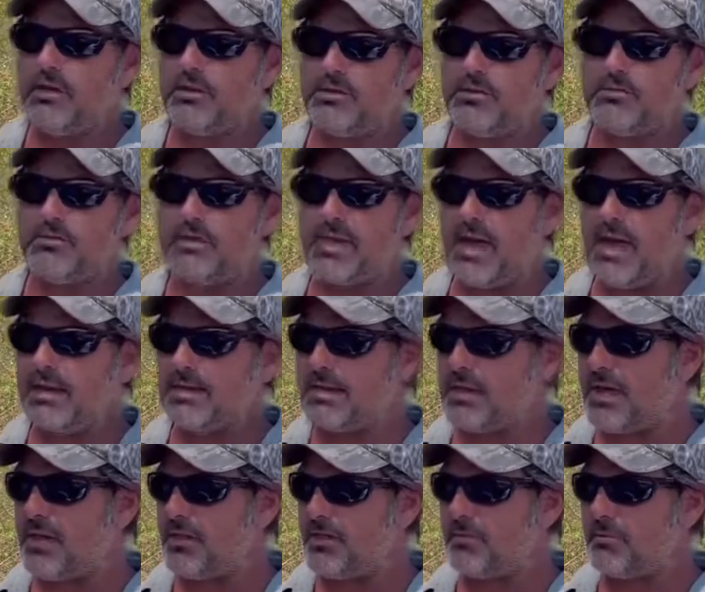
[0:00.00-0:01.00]
you can
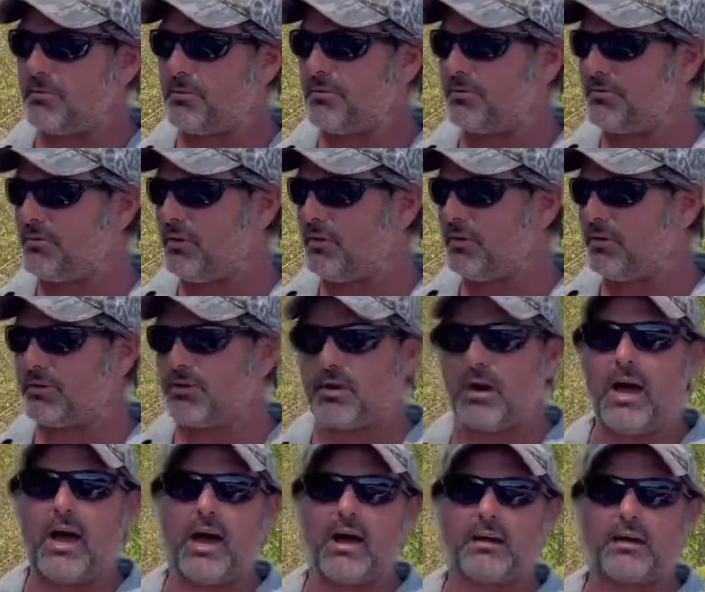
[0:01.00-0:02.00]
get thermophilic or
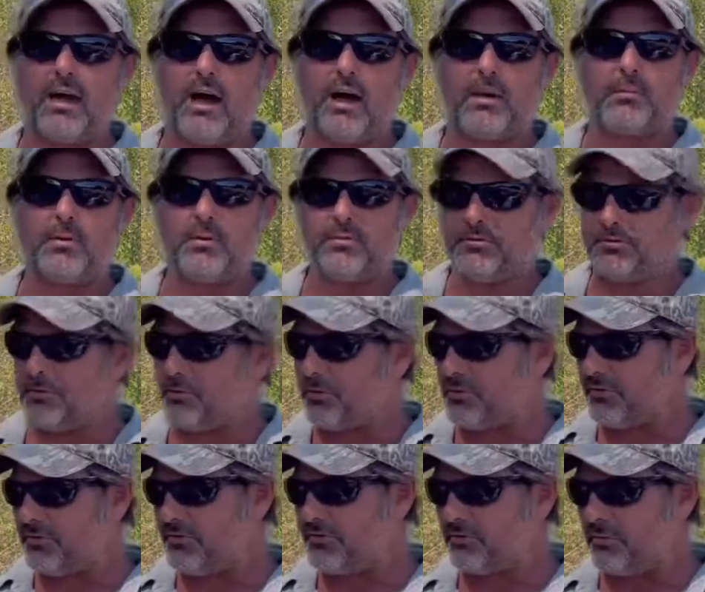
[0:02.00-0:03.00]
hot composting
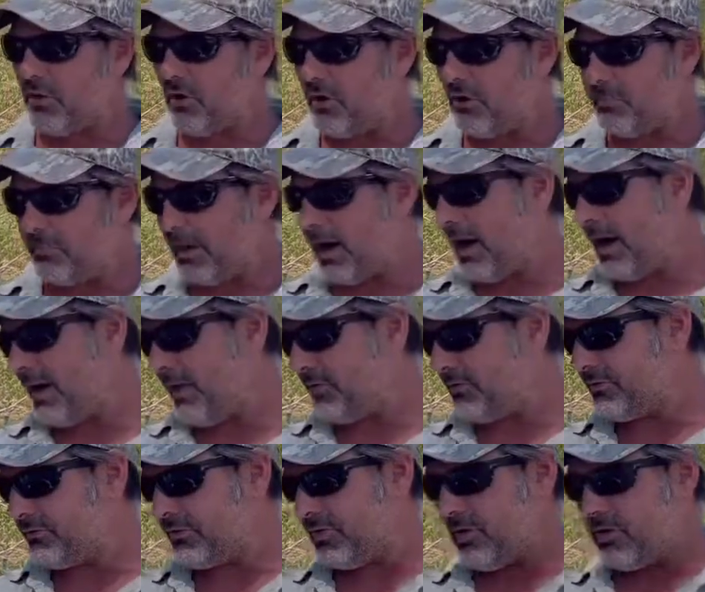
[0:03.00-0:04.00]
with a small pile.
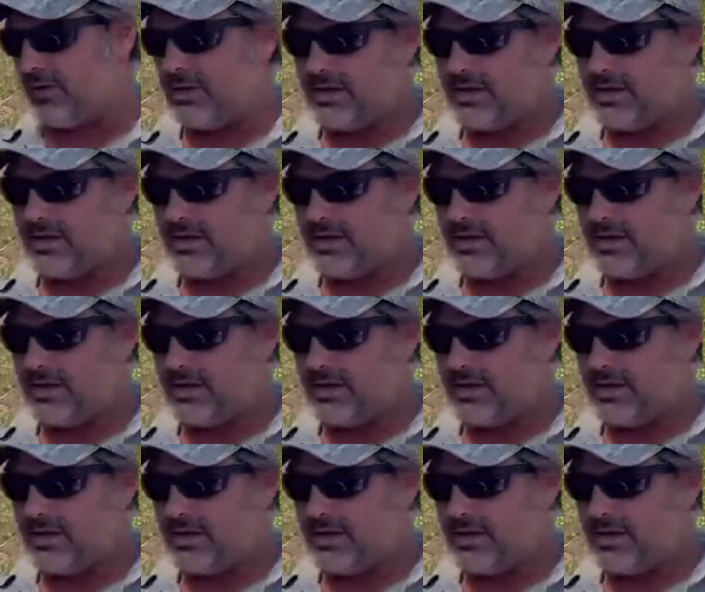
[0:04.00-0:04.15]
So